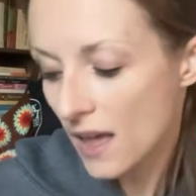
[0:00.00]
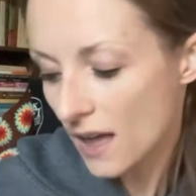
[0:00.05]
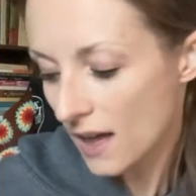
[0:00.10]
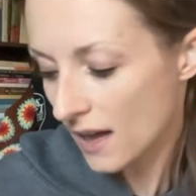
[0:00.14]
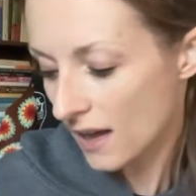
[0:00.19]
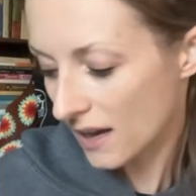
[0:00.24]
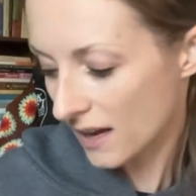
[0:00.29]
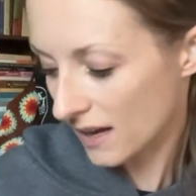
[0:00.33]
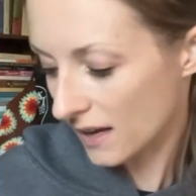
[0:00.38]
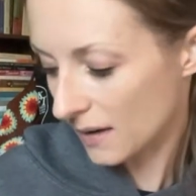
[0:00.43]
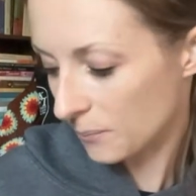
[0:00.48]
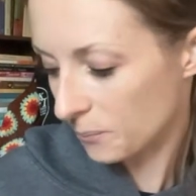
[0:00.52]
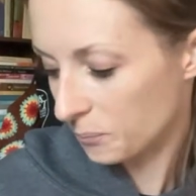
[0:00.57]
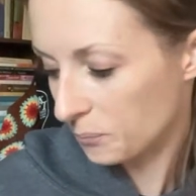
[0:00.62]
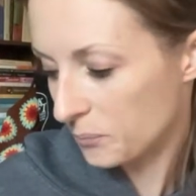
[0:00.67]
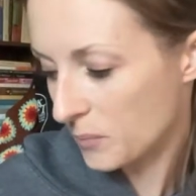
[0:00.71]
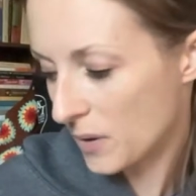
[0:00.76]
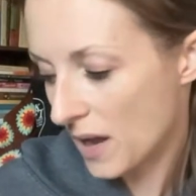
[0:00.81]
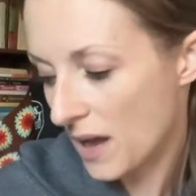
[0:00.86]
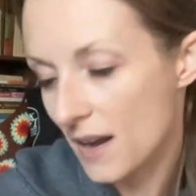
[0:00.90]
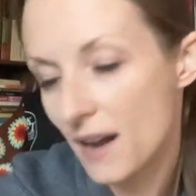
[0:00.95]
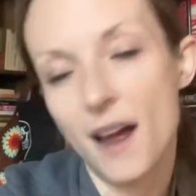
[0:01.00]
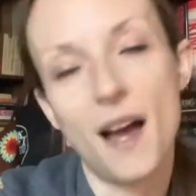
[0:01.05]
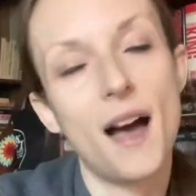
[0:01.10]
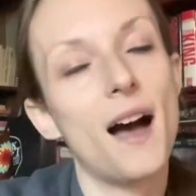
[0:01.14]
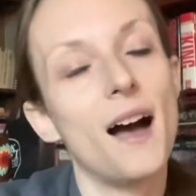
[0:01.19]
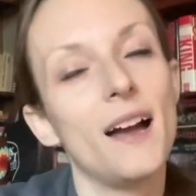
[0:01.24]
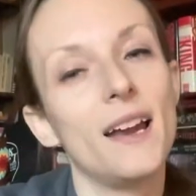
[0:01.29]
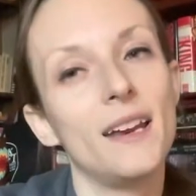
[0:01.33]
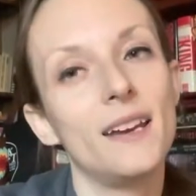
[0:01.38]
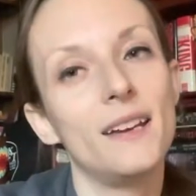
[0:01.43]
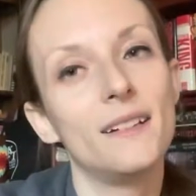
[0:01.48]
but
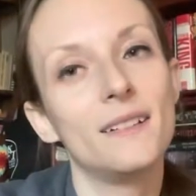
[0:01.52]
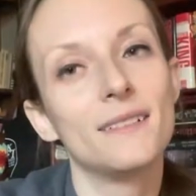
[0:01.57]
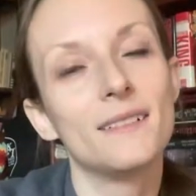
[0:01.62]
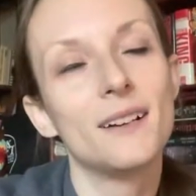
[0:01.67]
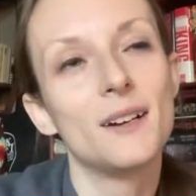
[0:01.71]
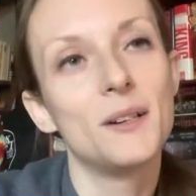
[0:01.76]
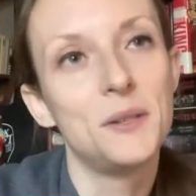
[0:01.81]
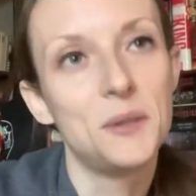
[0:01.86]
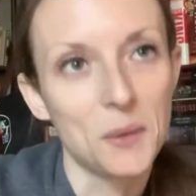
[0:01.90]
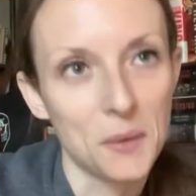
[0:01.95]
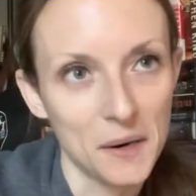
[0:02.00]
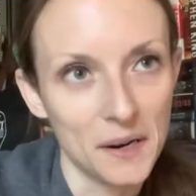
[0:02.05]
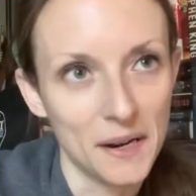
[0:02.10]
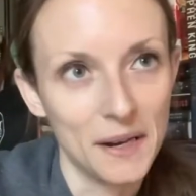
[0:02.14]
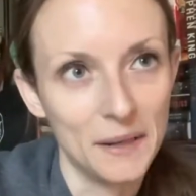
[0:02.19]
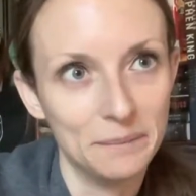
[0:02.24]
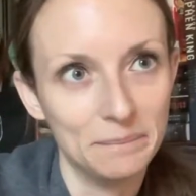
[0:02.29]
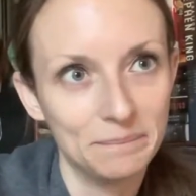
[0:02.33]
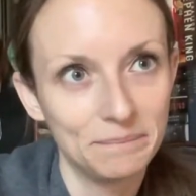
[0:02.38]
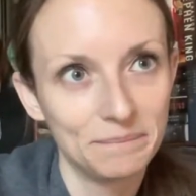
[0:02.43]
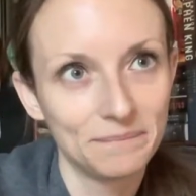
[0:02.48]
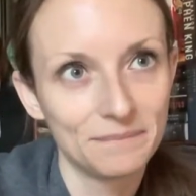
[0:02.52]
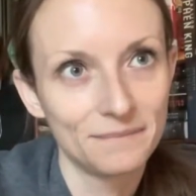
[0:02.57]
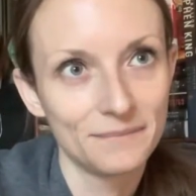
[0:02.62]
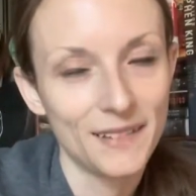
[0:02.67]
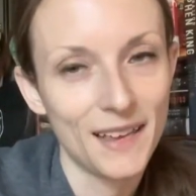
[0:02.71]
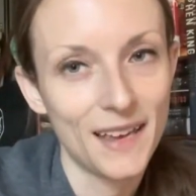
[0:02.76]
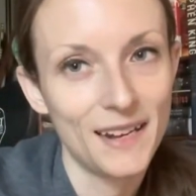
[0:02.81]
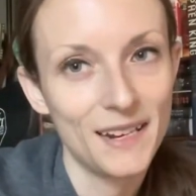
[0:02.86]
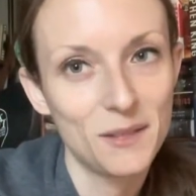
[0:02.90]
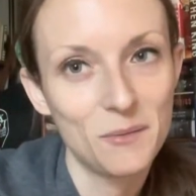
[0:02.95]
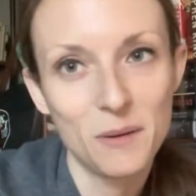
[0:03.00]
I adore him,
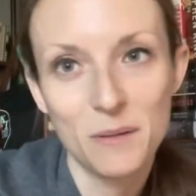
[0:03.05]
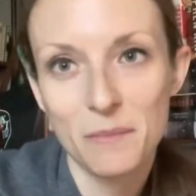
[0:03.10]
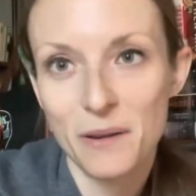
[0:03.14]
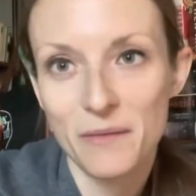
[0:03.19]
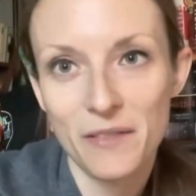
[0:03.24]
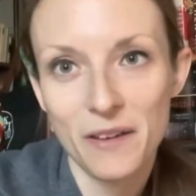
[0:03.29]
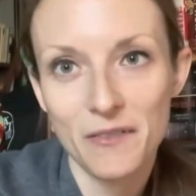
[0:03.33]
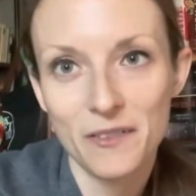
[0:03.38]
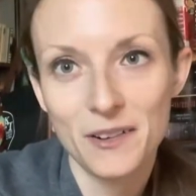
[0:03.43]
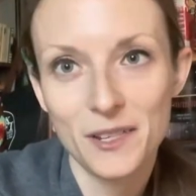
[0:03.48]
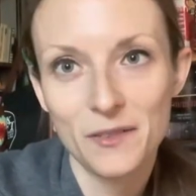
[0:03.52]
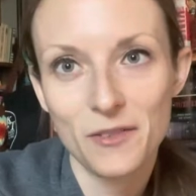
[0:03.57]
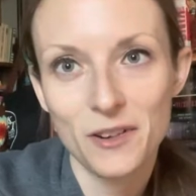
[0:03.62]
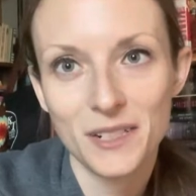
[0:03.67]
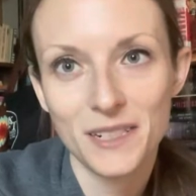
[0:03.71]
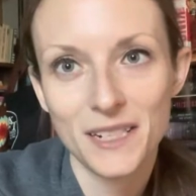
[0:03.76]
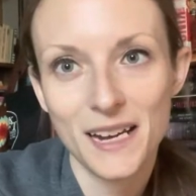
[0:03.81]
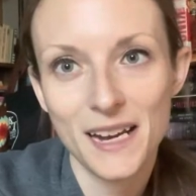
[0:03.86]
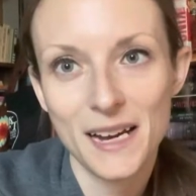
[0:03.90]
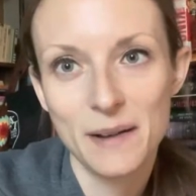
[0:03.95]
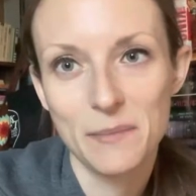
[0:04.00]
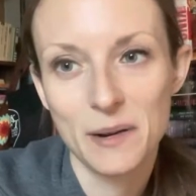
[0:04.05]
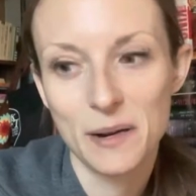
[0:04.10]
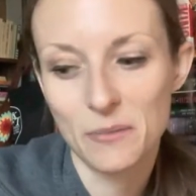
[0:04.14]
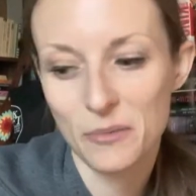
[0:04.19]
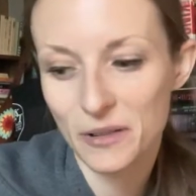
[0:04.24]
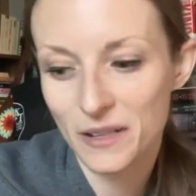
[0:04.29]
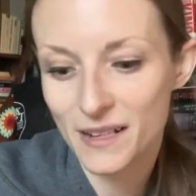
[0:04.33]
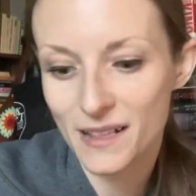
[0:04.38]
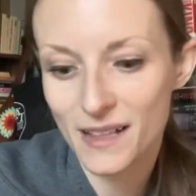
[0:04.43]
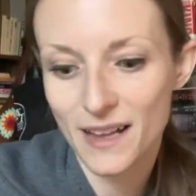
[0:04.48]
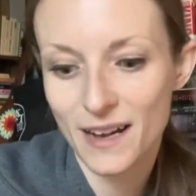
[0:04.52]
and he's one of my favorites of all time, and I'm
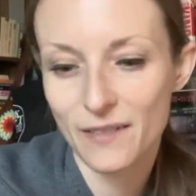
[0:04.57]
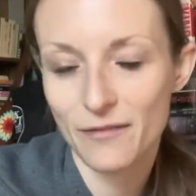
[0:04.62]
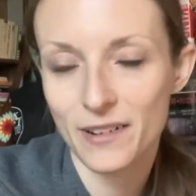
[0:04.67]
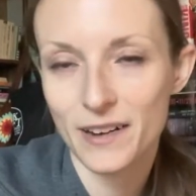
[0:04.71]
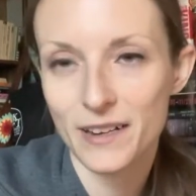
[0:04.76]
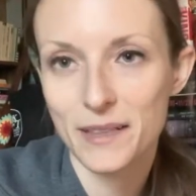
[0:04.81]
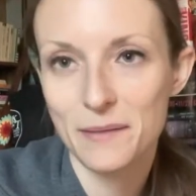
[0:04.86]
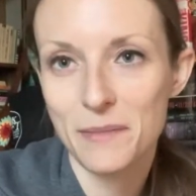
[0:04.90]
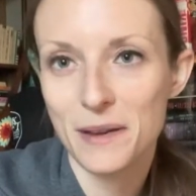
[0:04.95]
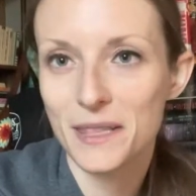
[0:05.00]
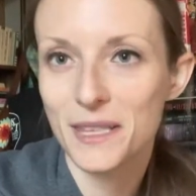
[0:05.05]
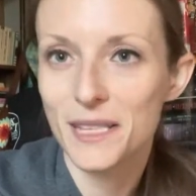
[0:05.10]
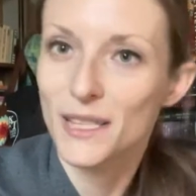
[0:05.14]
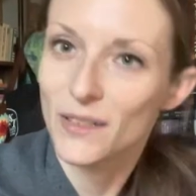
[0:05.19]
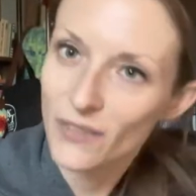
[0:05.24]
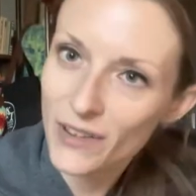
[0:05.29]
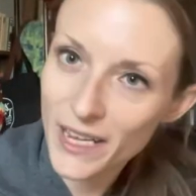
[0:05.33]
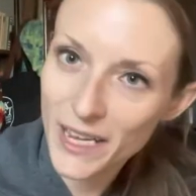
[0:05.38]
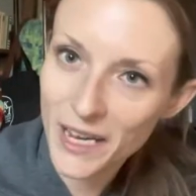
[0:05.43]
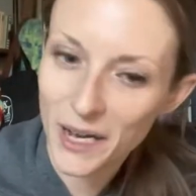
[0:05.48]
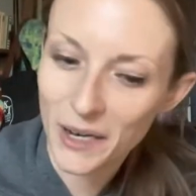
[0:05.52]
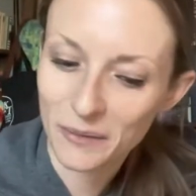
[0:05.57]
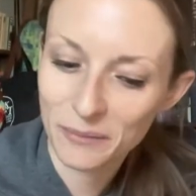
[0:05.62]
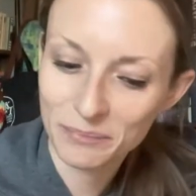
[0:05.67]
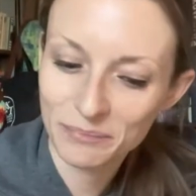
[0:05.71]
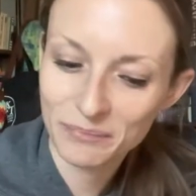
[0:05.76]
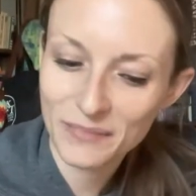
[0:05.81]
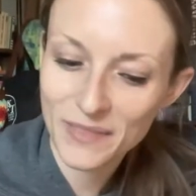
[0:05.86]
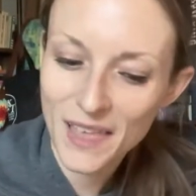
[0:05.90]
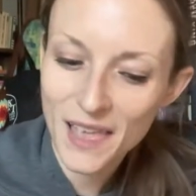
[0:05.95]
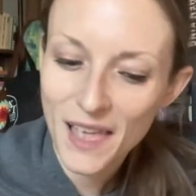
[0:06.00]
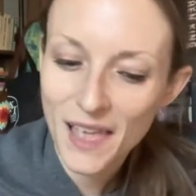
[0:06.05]
really glad I finally made this video.
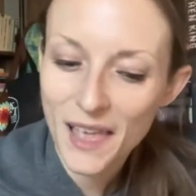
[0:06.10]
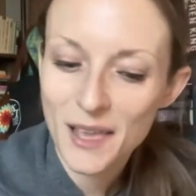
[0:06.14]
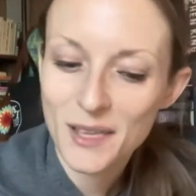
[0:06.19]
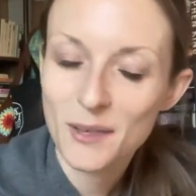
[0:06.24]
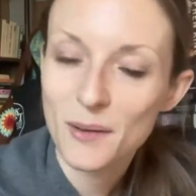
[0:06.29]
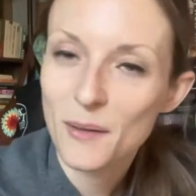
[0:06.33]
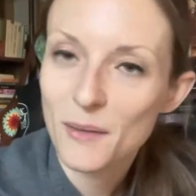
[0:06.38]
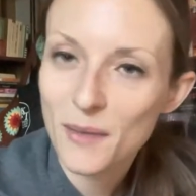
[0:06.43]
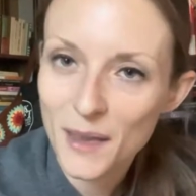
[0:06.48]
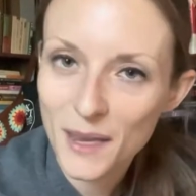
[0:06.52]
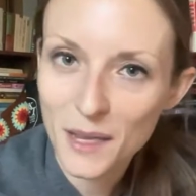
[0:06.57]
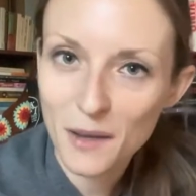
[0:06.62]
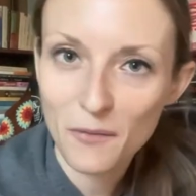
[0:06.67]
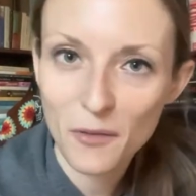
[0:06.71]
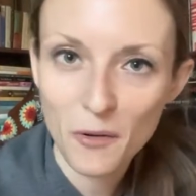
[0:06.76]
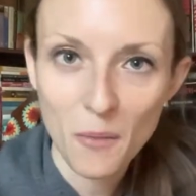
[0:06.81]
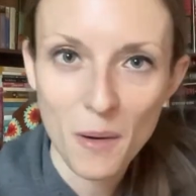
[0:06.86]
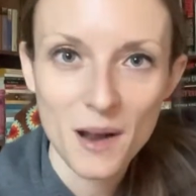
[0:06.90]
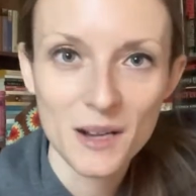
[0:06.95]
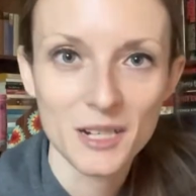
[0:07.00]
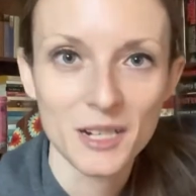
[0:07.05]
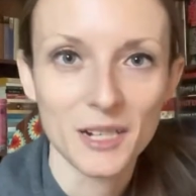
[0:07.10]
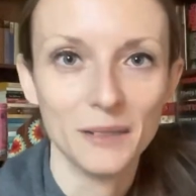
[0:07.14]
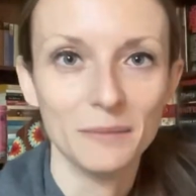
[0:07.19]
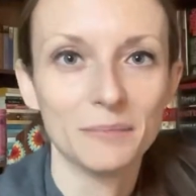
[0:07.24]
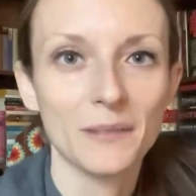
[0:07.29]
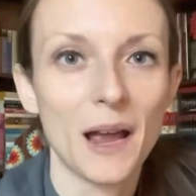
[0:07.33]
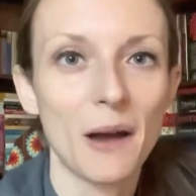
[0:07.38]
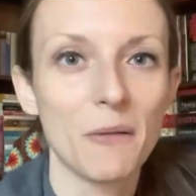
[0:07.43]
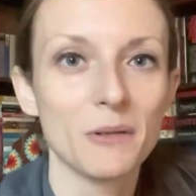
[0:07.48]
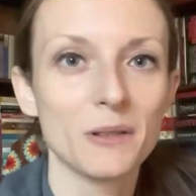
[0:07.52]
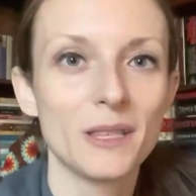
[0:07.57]
So thank you for watching.
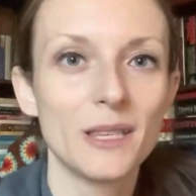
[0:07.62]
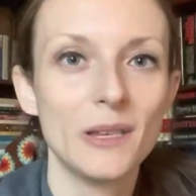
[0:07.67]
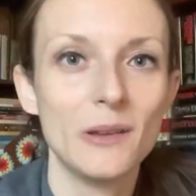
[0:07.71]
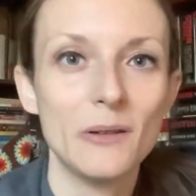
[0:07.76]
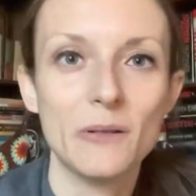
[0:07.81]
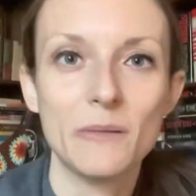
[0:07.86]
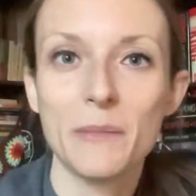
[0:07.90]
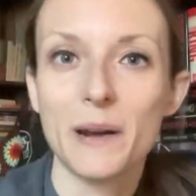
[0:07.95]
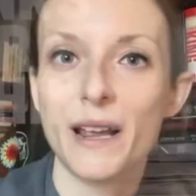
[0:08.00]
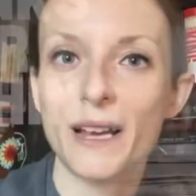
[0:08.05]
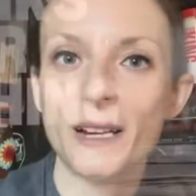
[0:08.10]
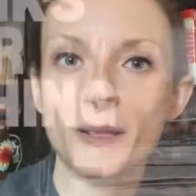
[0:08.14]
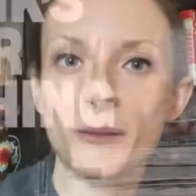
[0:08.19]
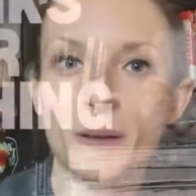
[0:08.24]
I will see you in my next